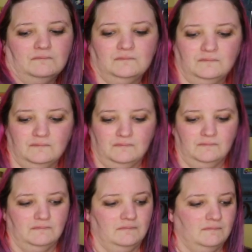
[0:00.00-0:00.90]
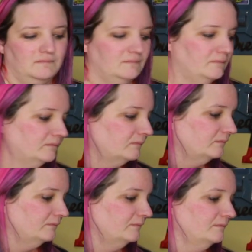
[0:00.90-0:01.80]

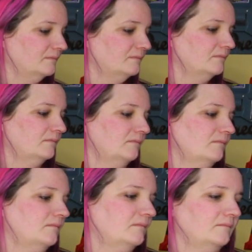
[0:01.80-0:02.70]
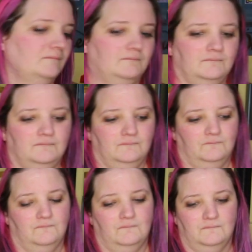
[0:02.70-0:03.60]

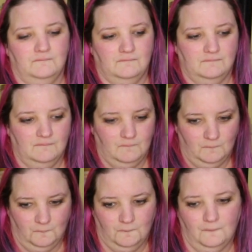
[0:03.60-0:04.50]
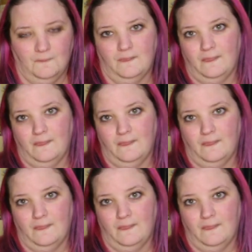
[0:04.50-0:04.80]
[no speech]